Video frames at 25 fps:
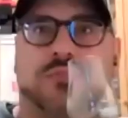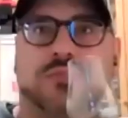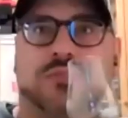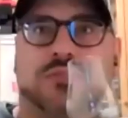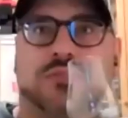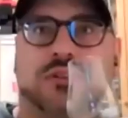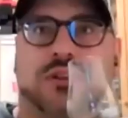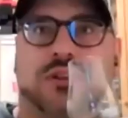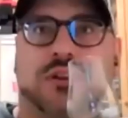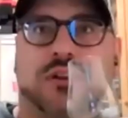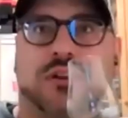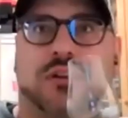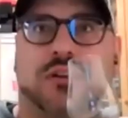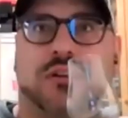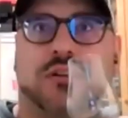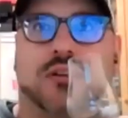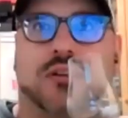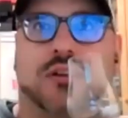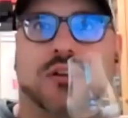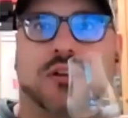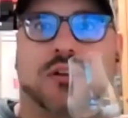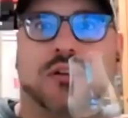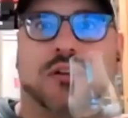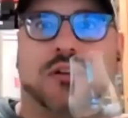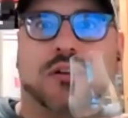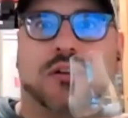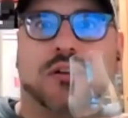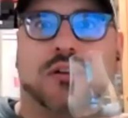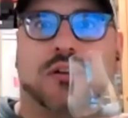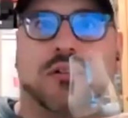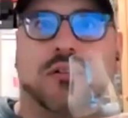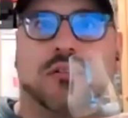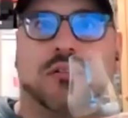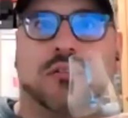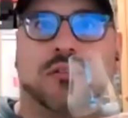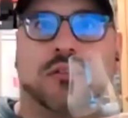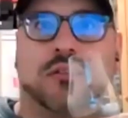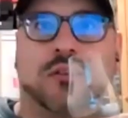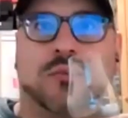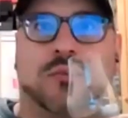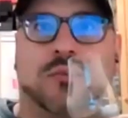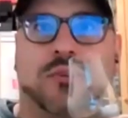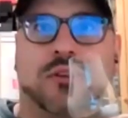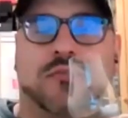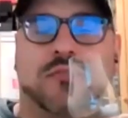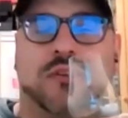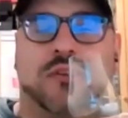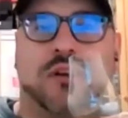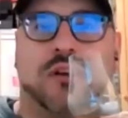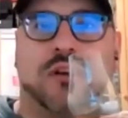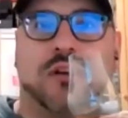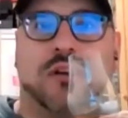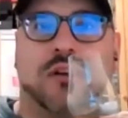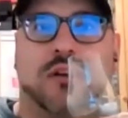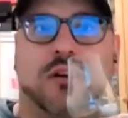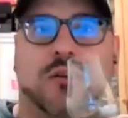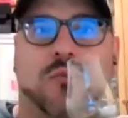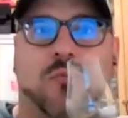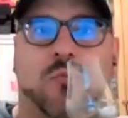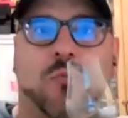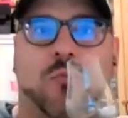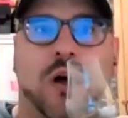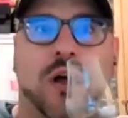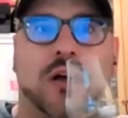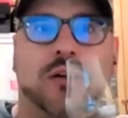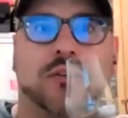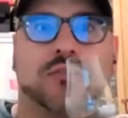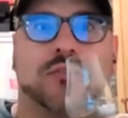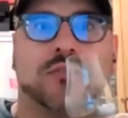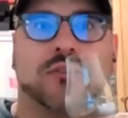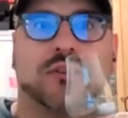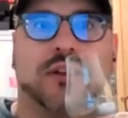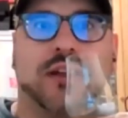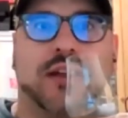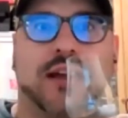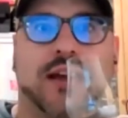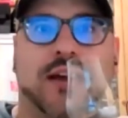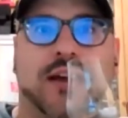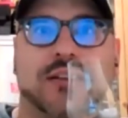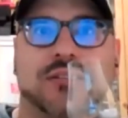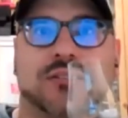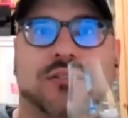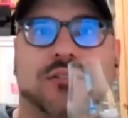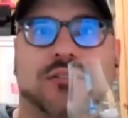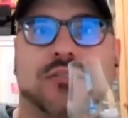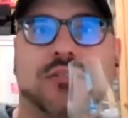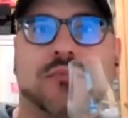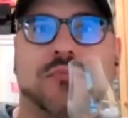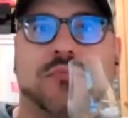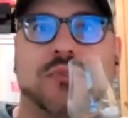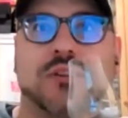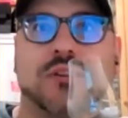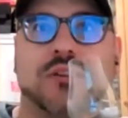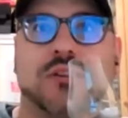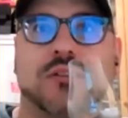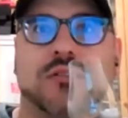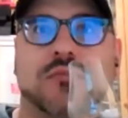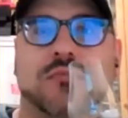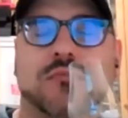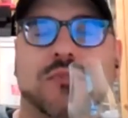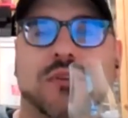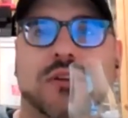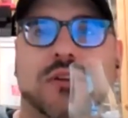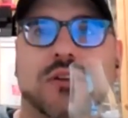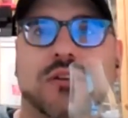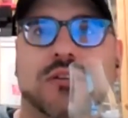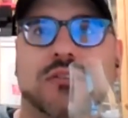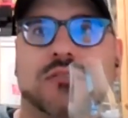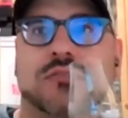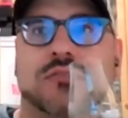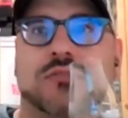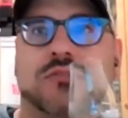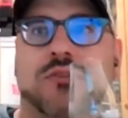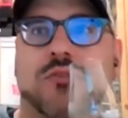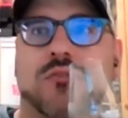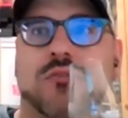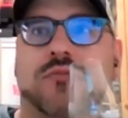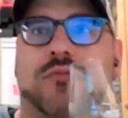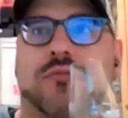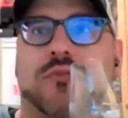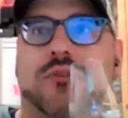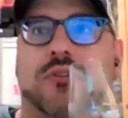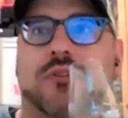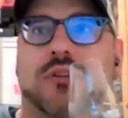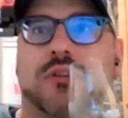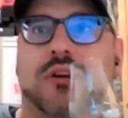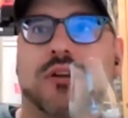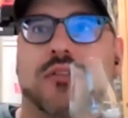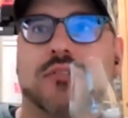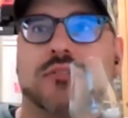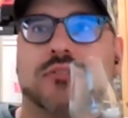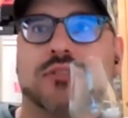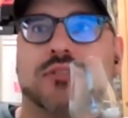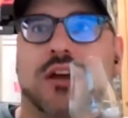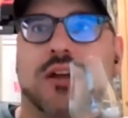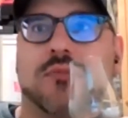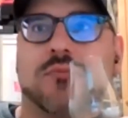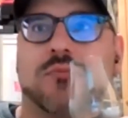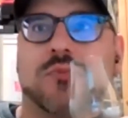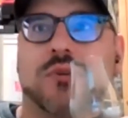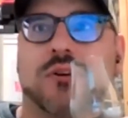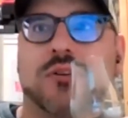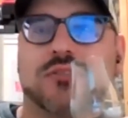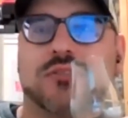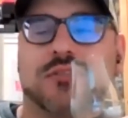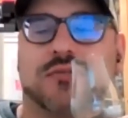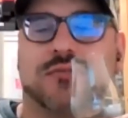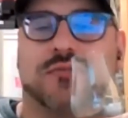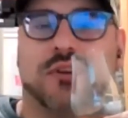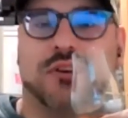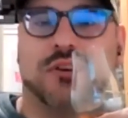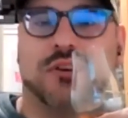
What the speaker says: was a little bit of a wilder cask than we go for a lot of the time, where it's a